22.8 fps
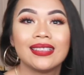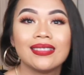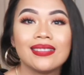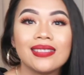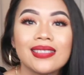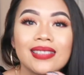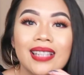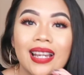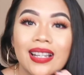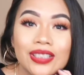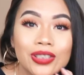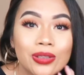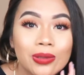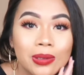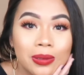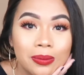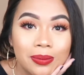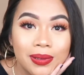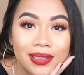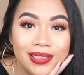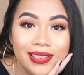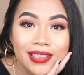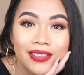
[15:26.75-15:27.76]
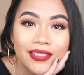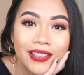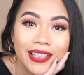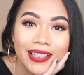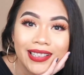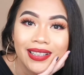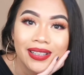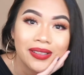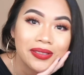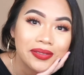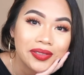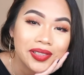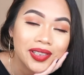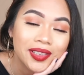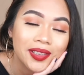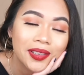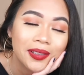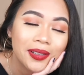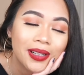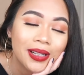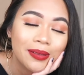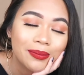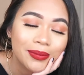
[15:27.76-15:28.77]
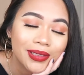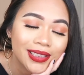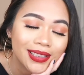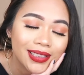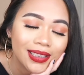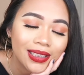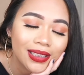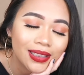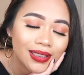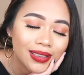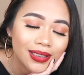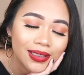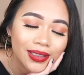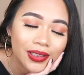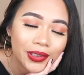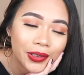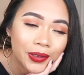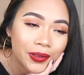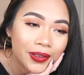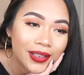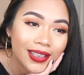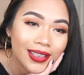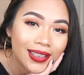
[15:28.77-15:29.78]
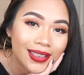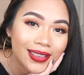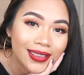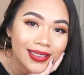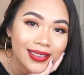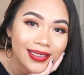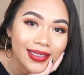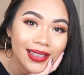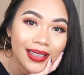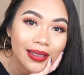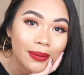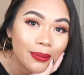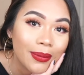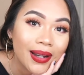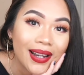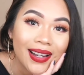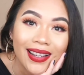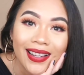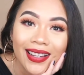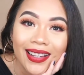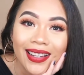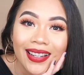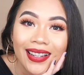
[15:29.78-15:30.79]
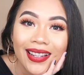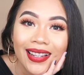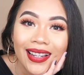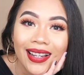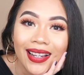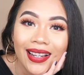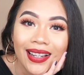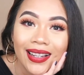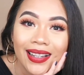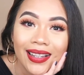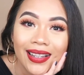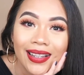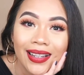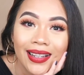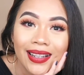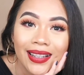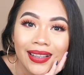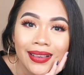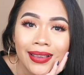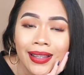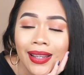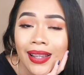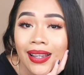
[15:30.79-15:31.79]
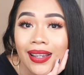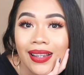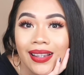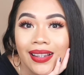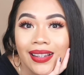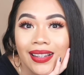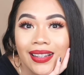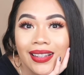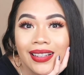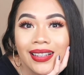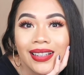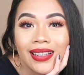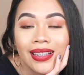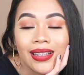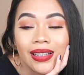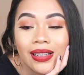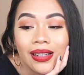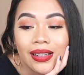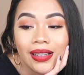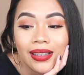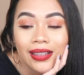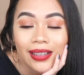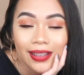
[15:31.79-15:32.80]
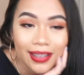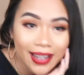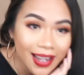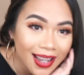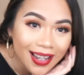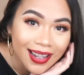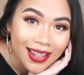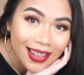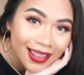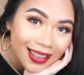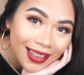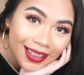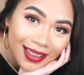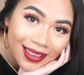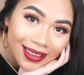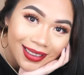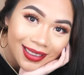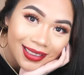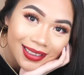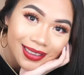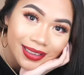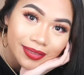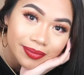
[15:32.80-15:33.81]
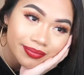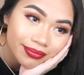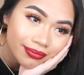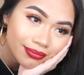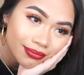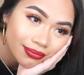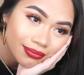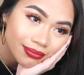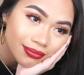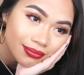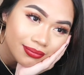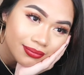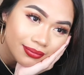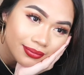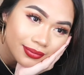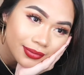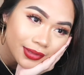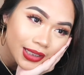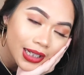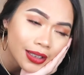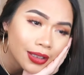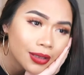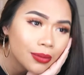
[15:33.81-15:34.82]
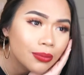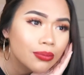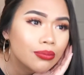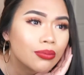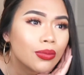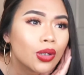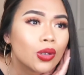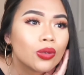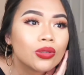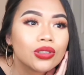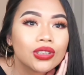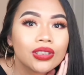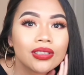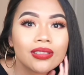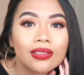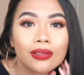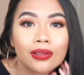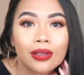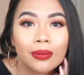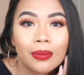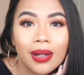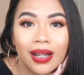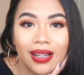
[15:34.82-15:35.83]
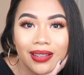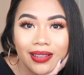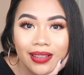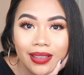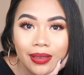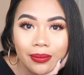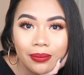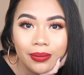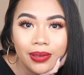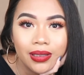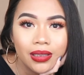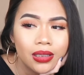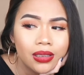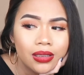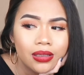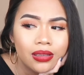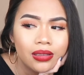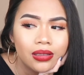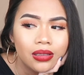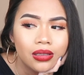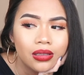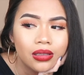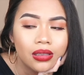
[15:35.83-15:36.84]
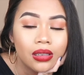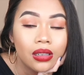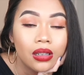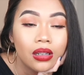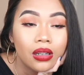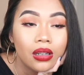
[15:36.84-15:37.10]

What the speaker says: he's actually busy right now, so I'm just gonna go ahead and say bye. And yeah, I'm kind of emotional about it because